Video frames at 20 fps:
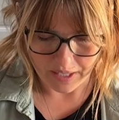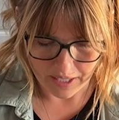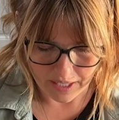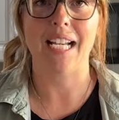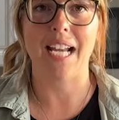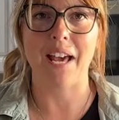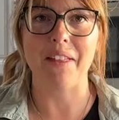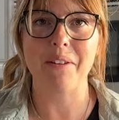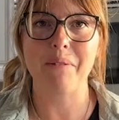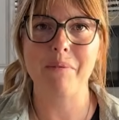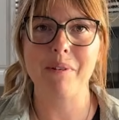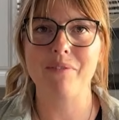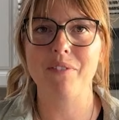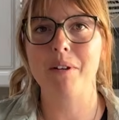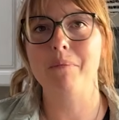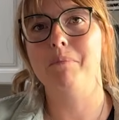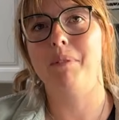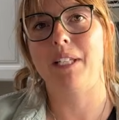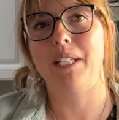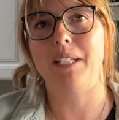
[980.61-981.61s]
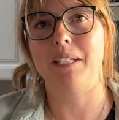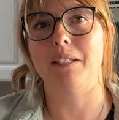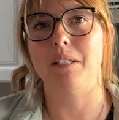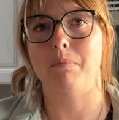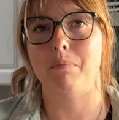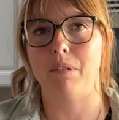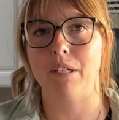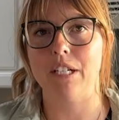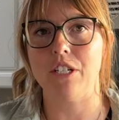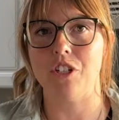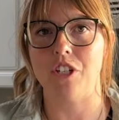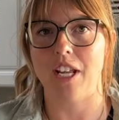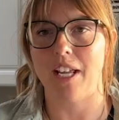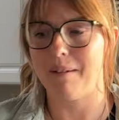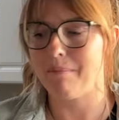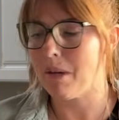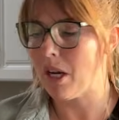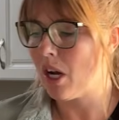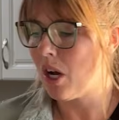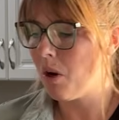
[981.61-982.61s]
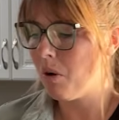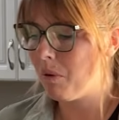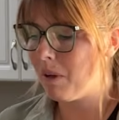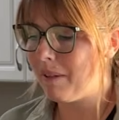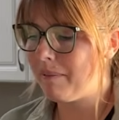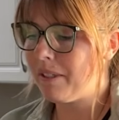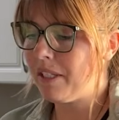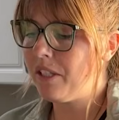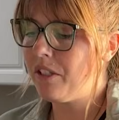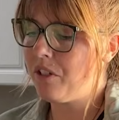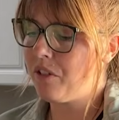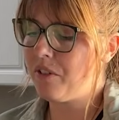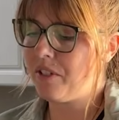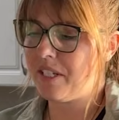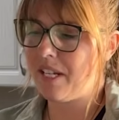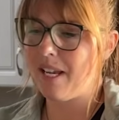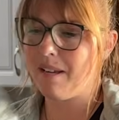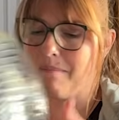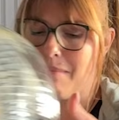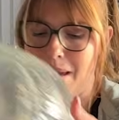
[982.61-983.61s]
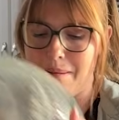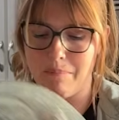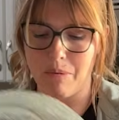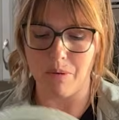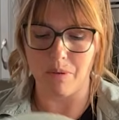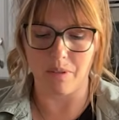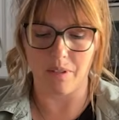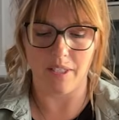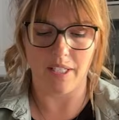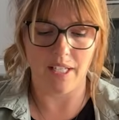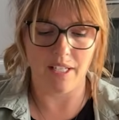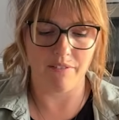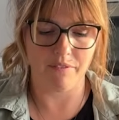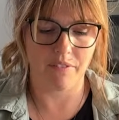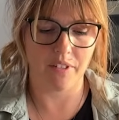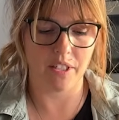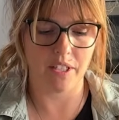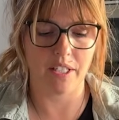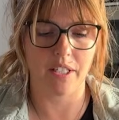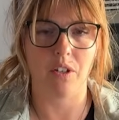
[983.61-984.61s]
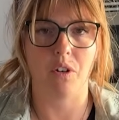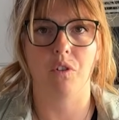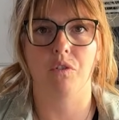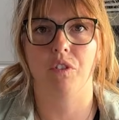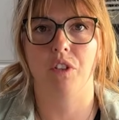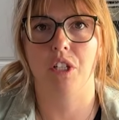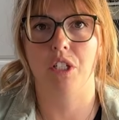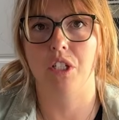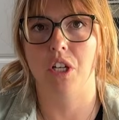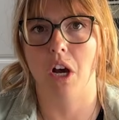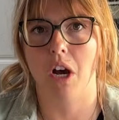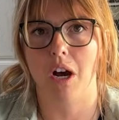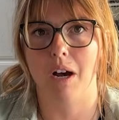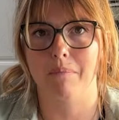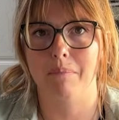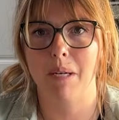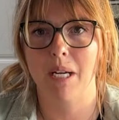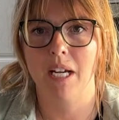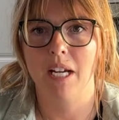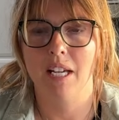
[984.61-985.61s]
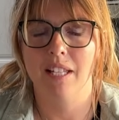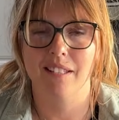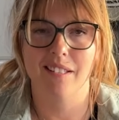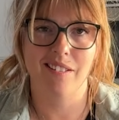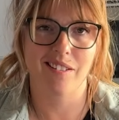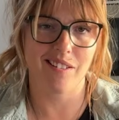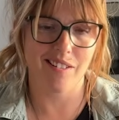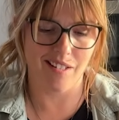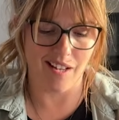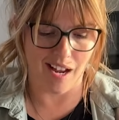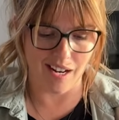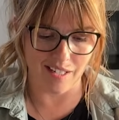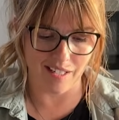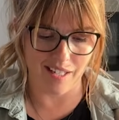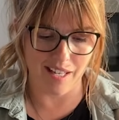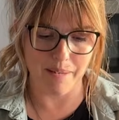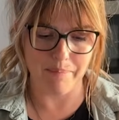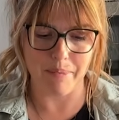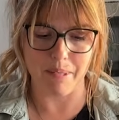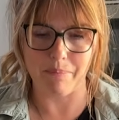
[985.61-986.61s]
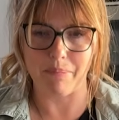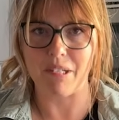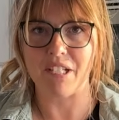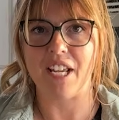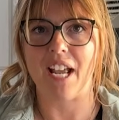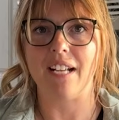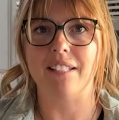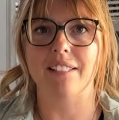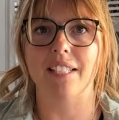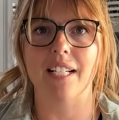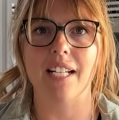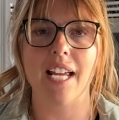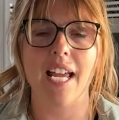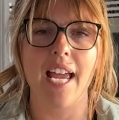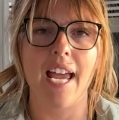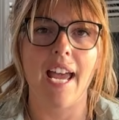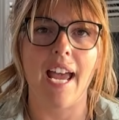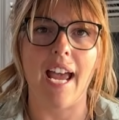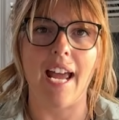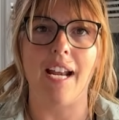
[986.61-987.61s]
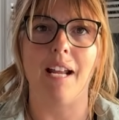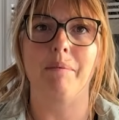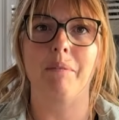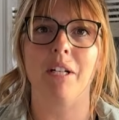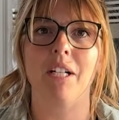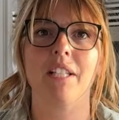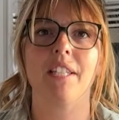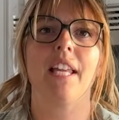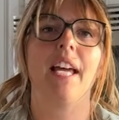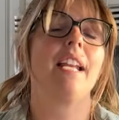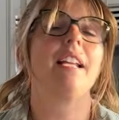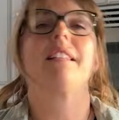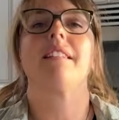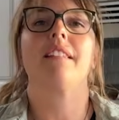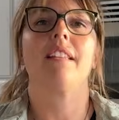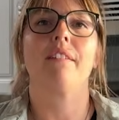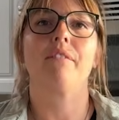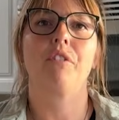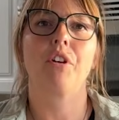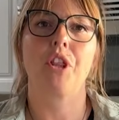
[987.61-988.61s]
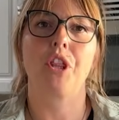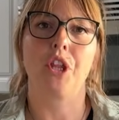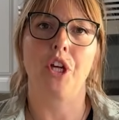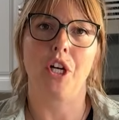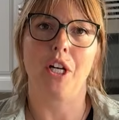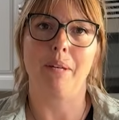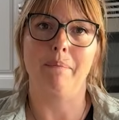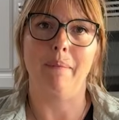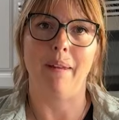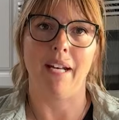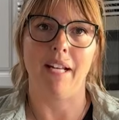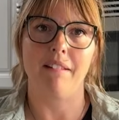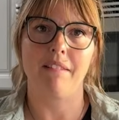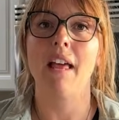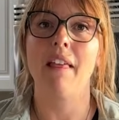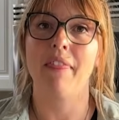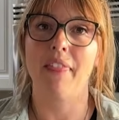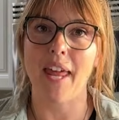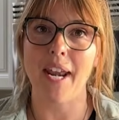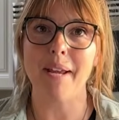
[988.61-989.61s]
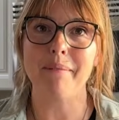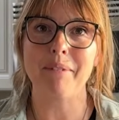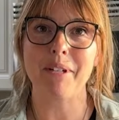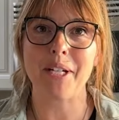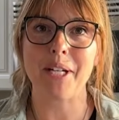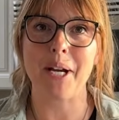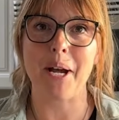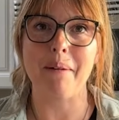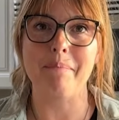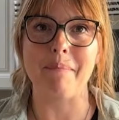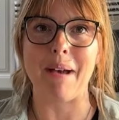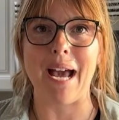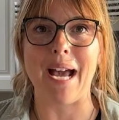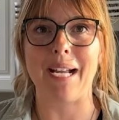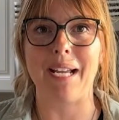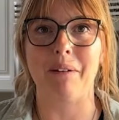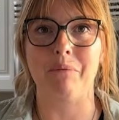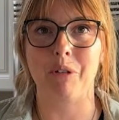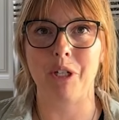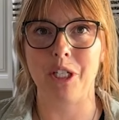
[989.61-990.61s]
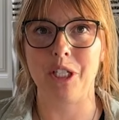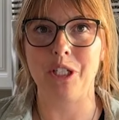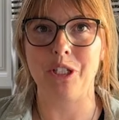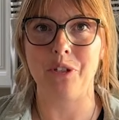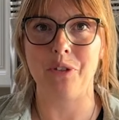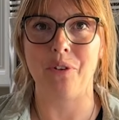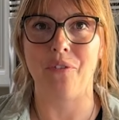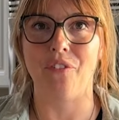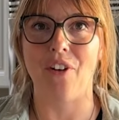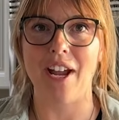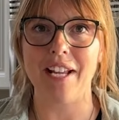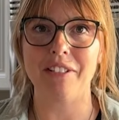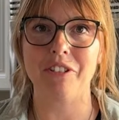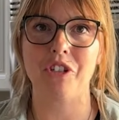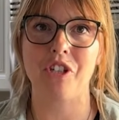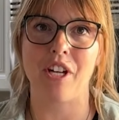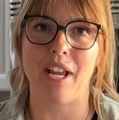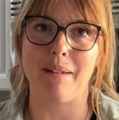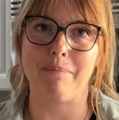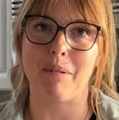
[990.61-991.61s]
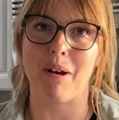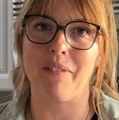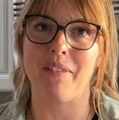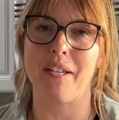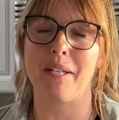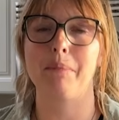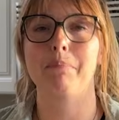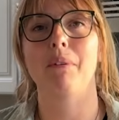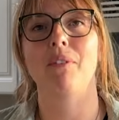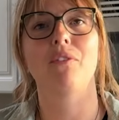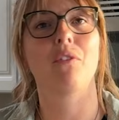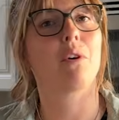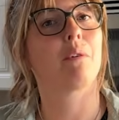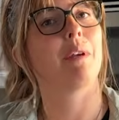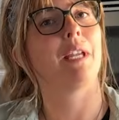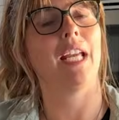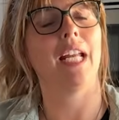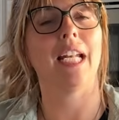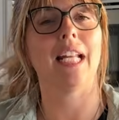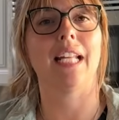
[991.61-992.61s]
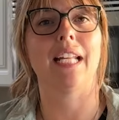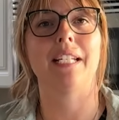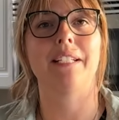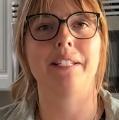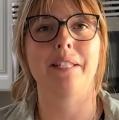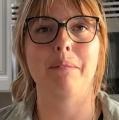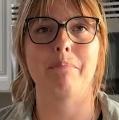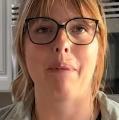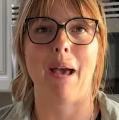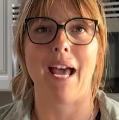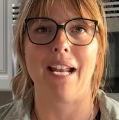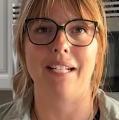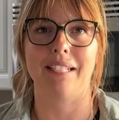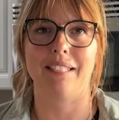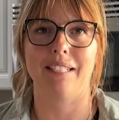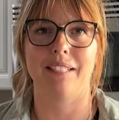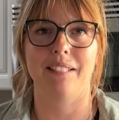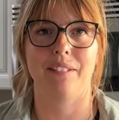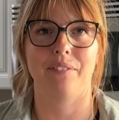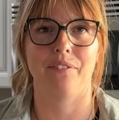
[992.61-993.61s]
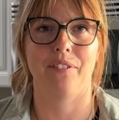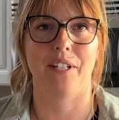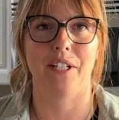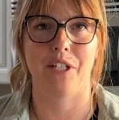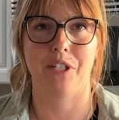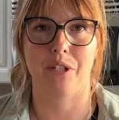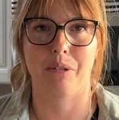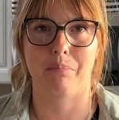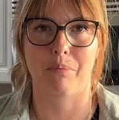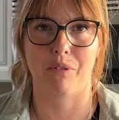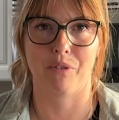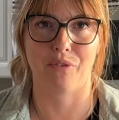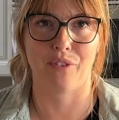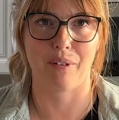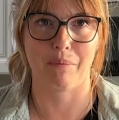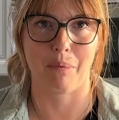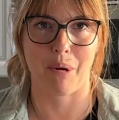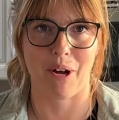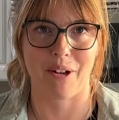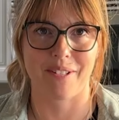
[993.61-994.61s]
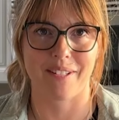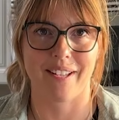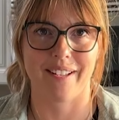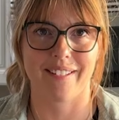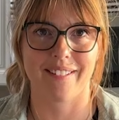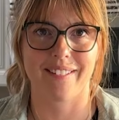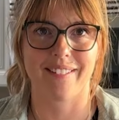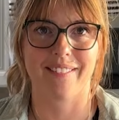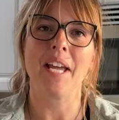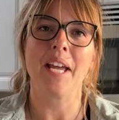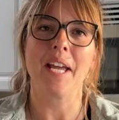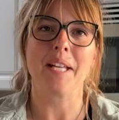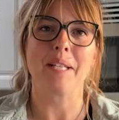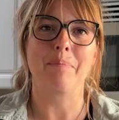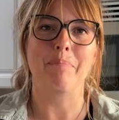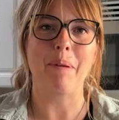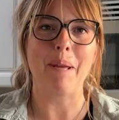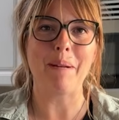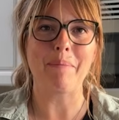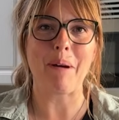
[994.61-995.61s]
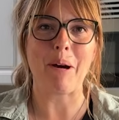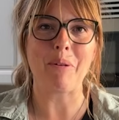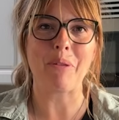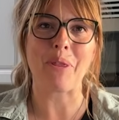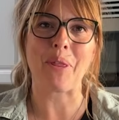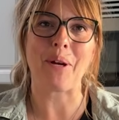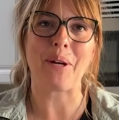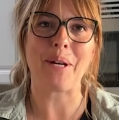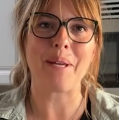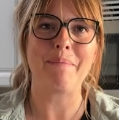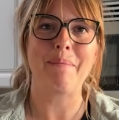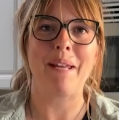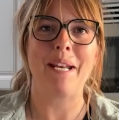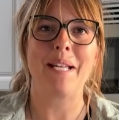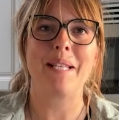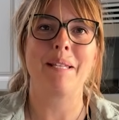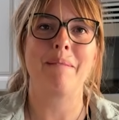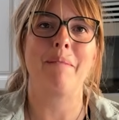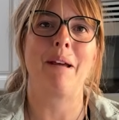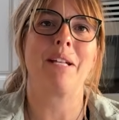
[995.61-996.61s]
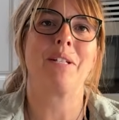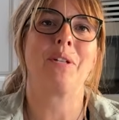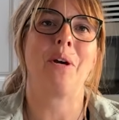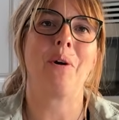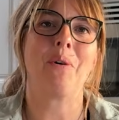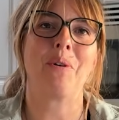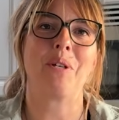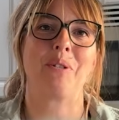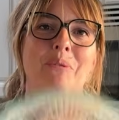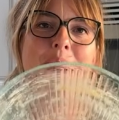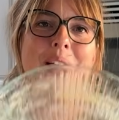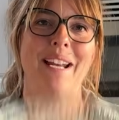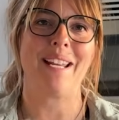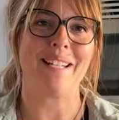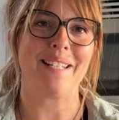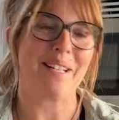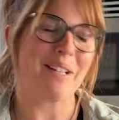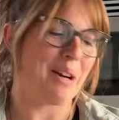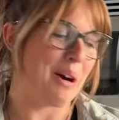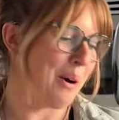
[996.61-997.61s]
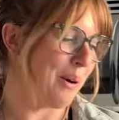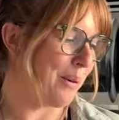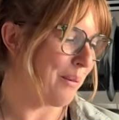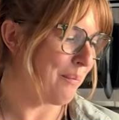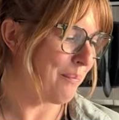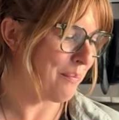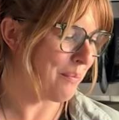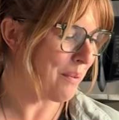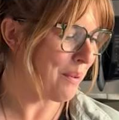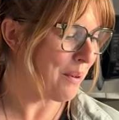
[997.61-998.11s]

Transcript: Now that we've completed the pre-shape, what I'm gonna do is take my bowl, invert it over the top. This just kind of keeps it protected, and I'm gonna let it sit for 30 minutes. Then I'm gonna come back and we're gonna do the final shape on this before we get it into the banneton to finish the proofing process. It's been about 30 minutes and my dough is ready to go.